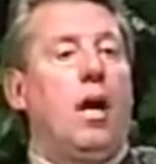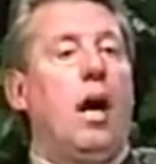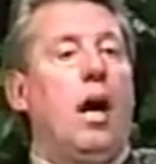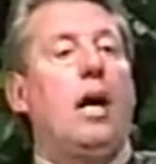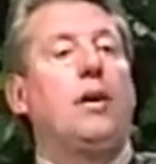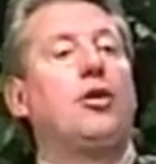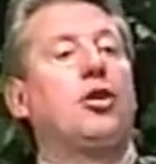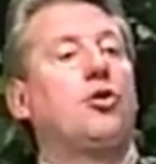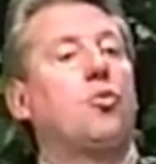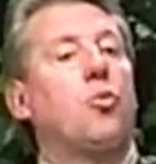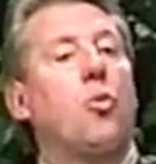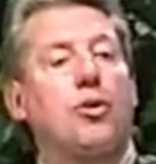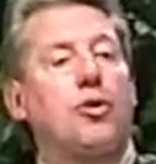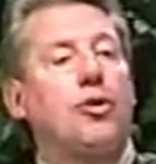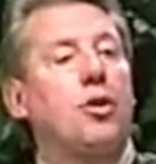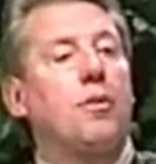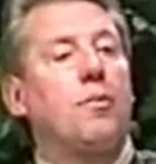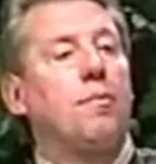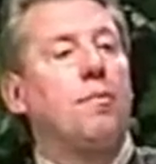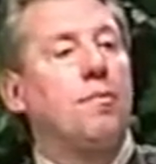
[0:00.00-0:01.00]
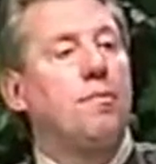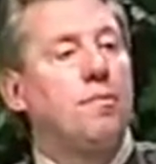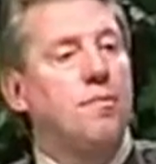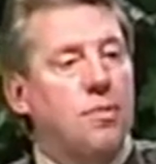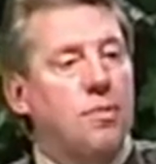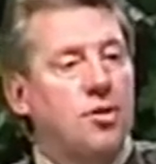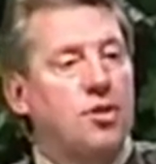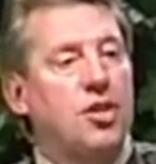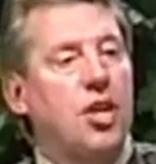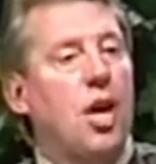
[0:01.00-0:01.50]
I just want you to
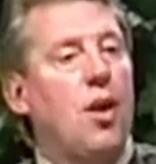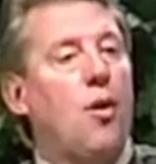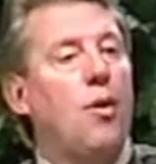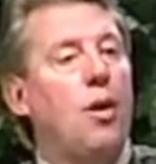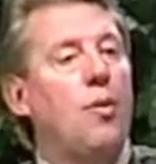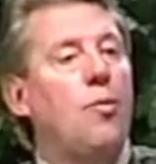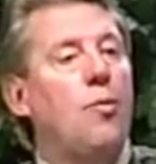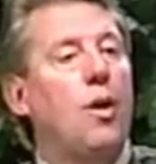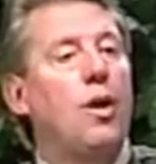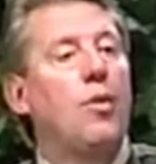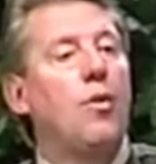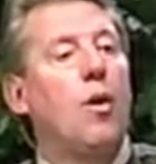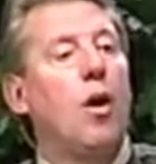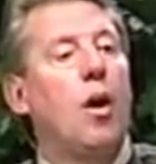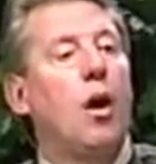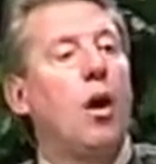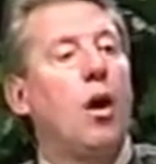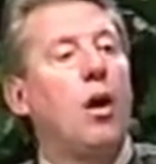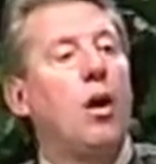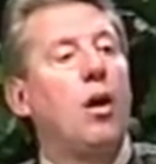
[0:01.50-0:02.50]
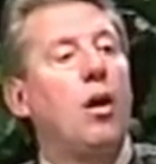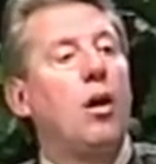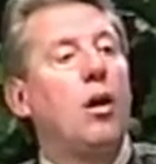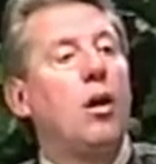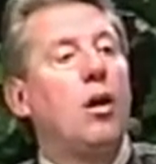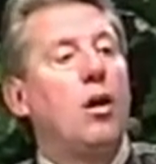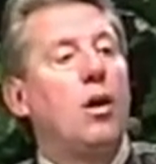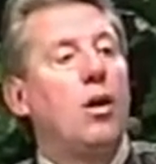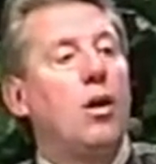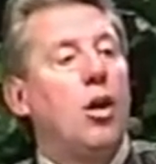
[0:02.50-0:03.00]
settle in where you are.
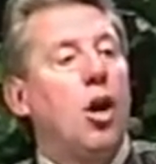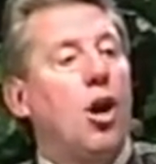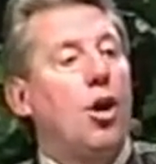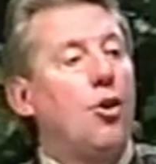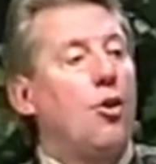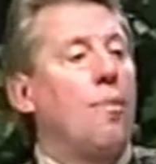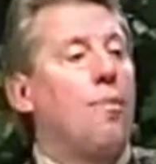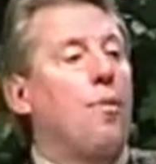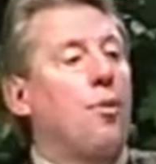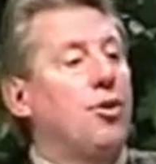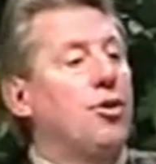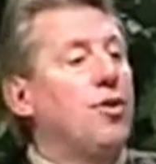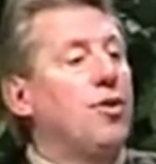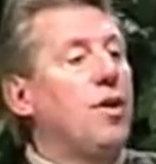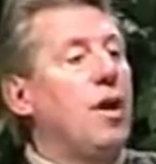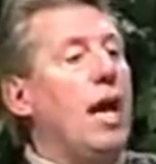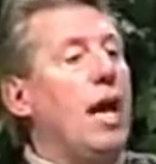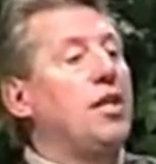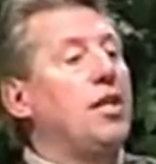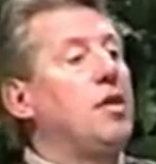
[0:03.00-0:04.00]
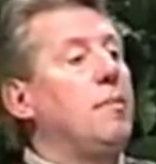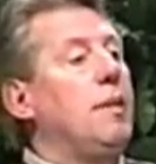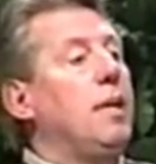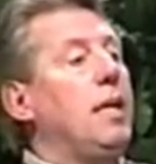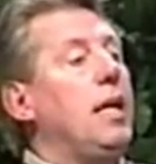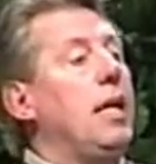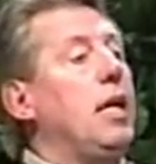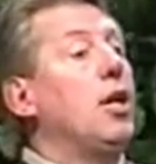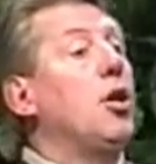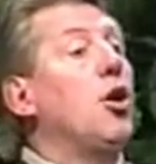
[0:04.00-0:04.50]
Are you a person that likes to be
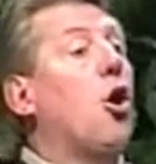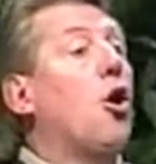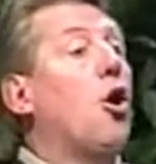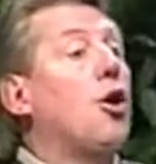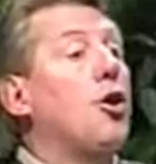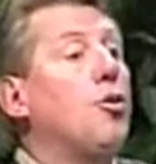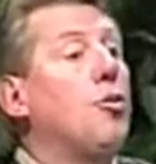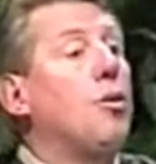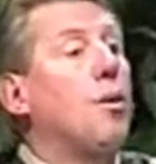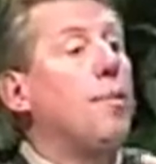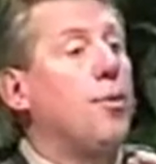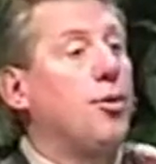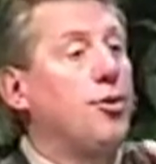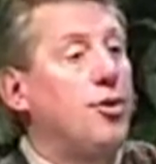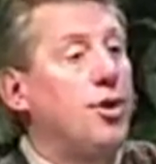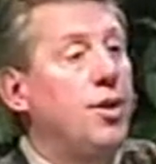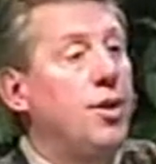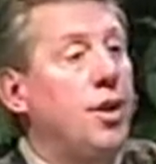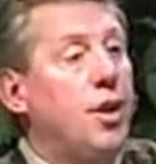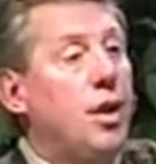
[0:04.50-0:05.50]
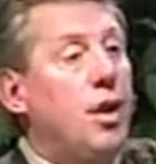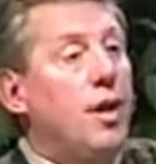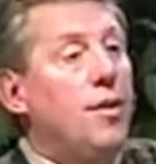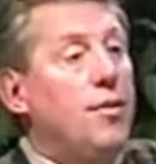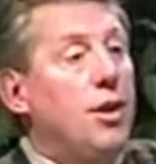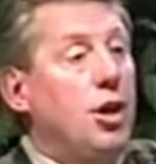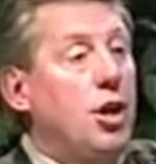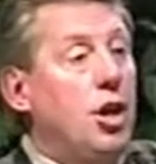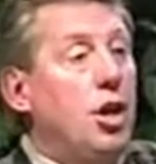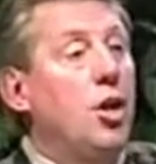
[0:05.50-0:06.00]
needed, or are you a person
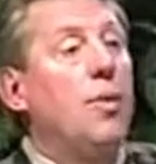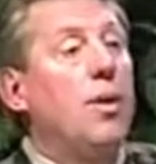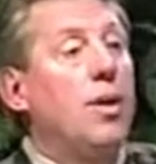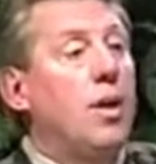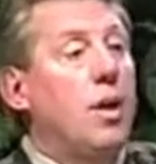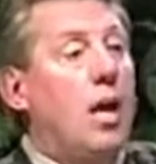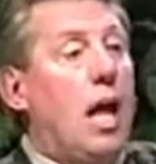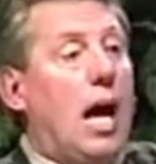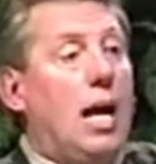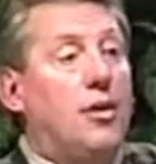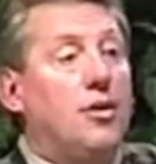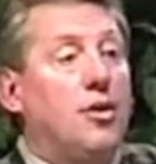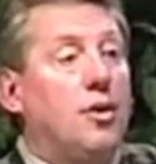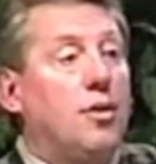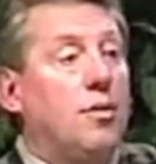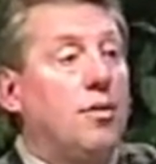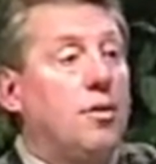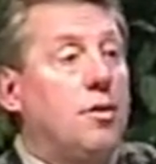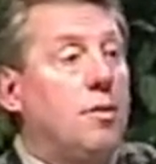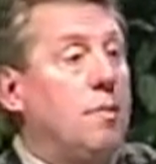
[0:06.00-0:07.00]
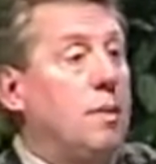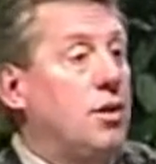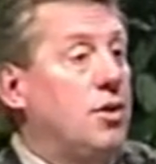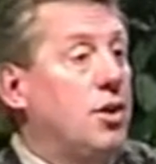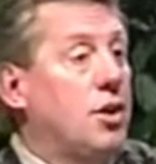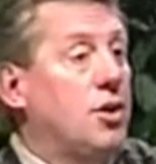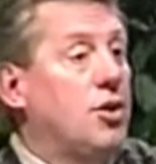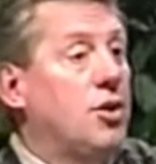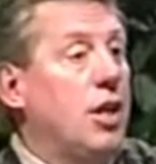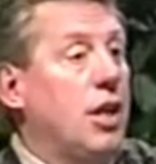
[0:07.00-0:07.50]
that you would like to be
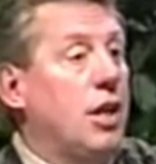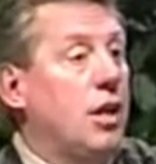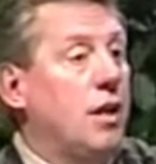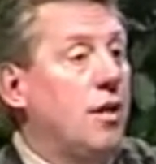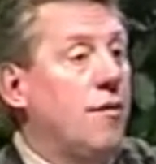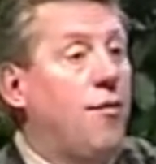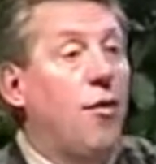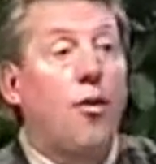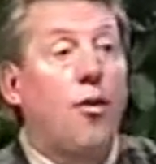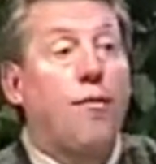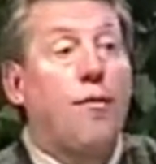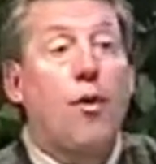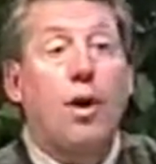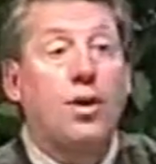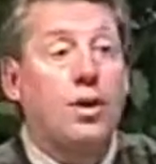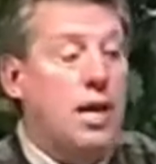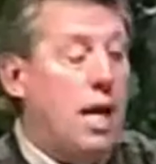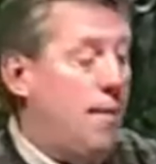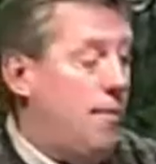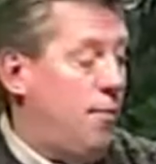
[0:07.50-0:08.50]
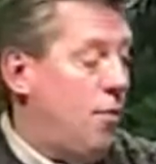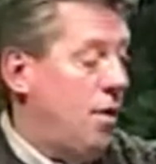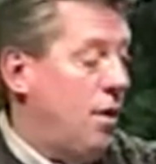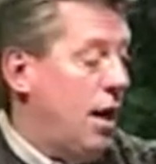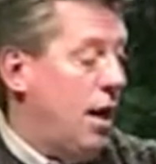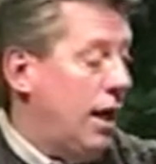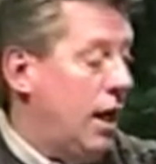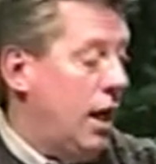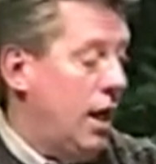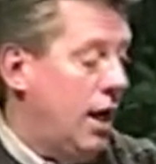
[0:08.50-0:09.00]
succeeded? For example,
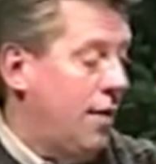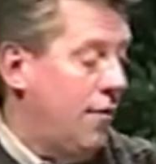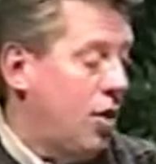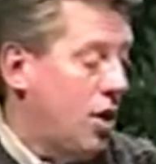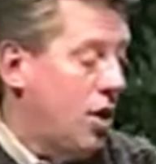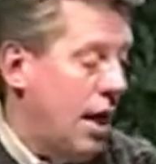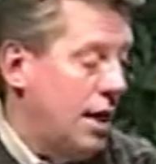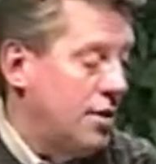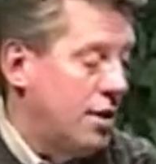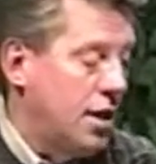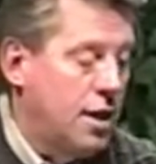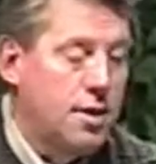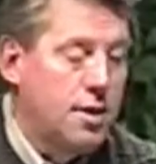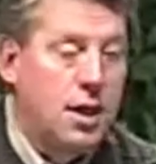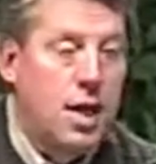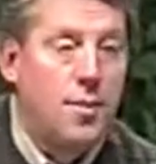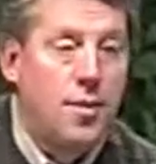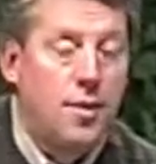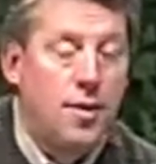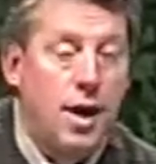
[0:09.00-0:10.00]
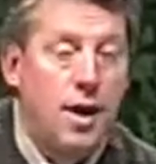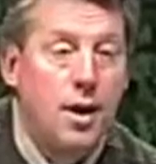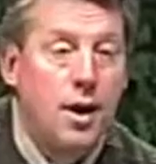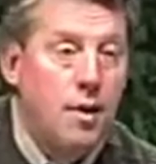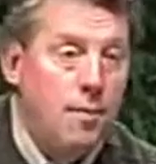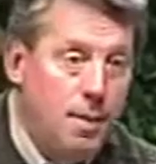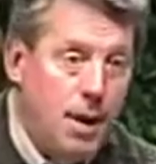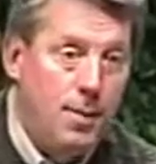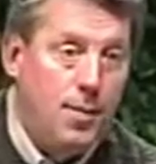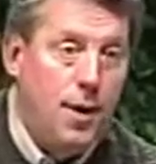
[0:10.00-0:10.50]
and I could give you a classic example
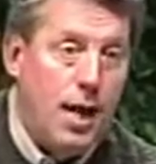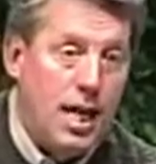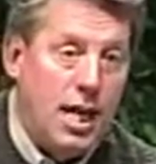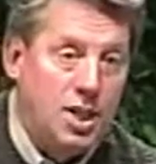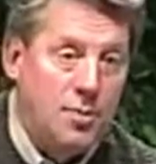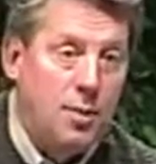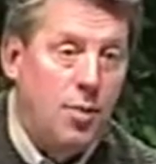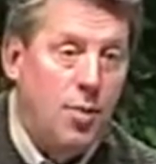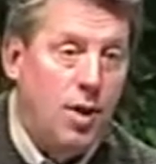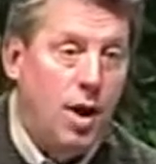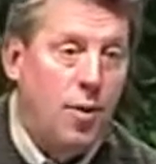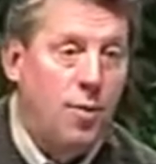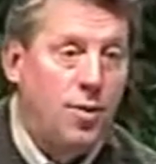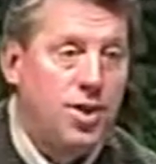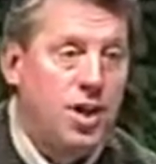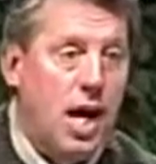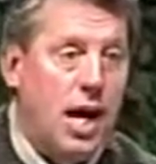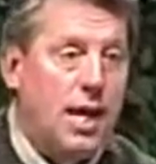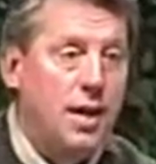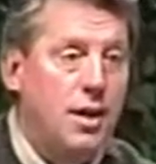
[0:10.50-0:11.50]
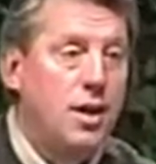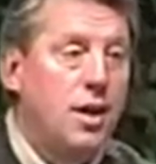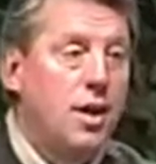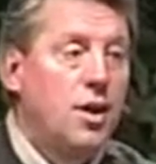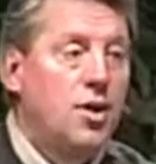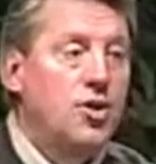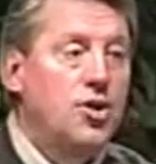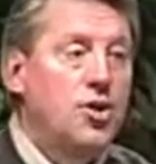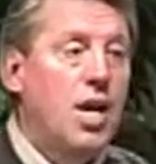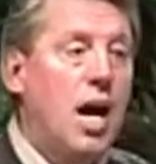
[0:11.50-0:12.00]
that people asked me when I resigned
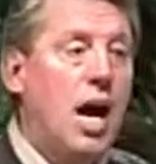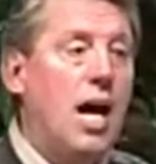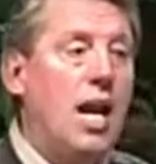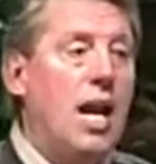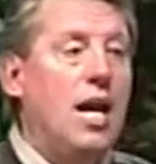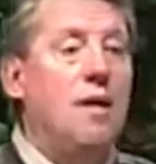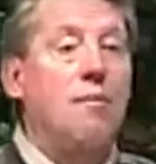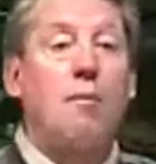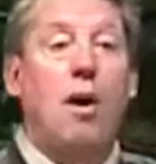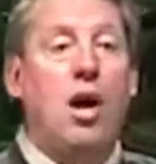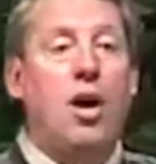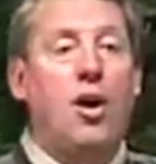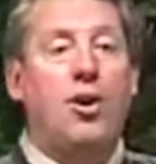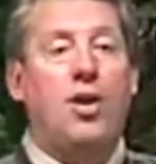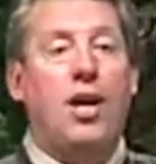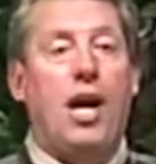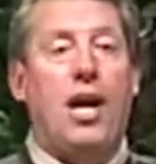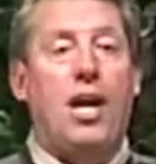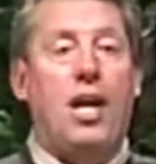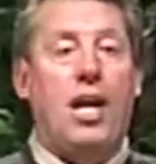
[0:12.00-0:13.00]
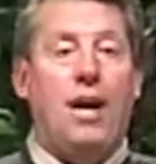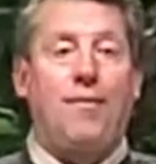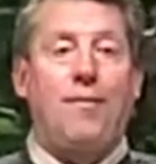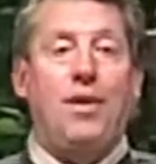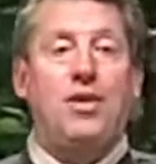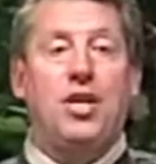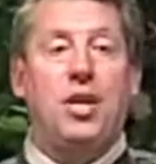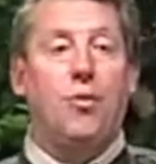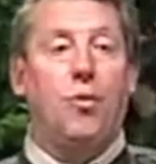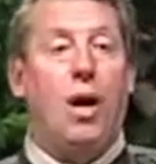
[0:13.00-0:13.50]
Skyline and Margaret and I left,
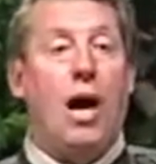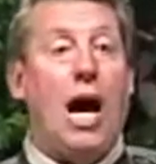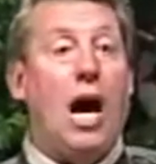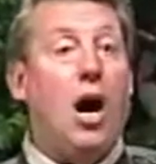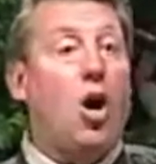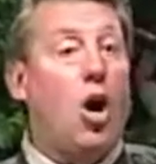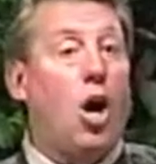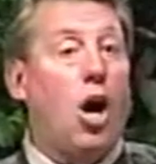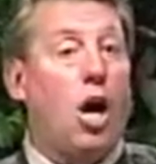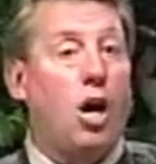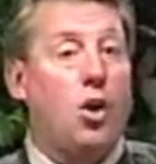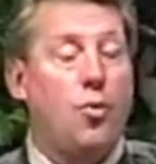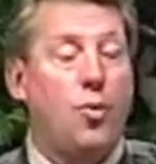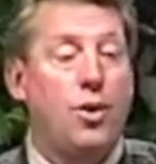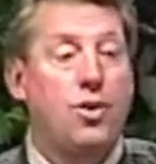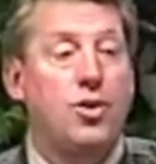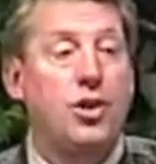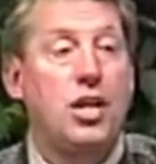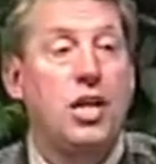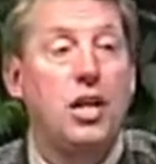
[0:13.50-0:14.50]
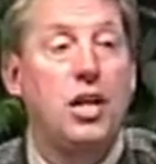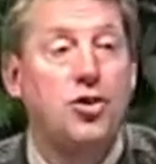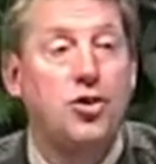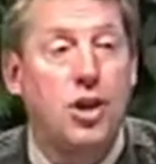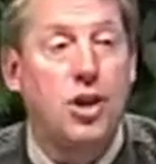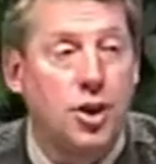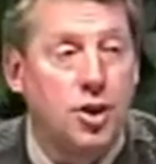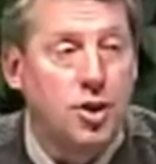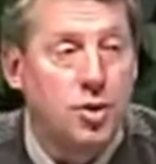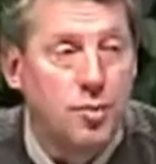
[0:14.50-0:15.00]
they said, well, how hard was the
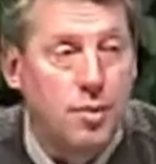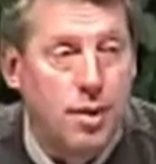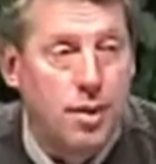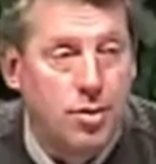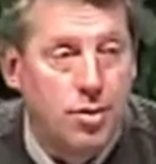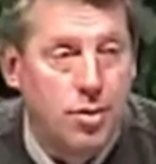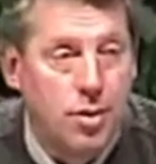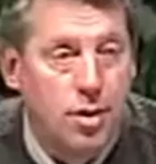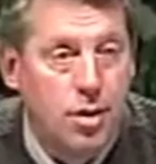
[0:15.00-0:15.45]
adjustment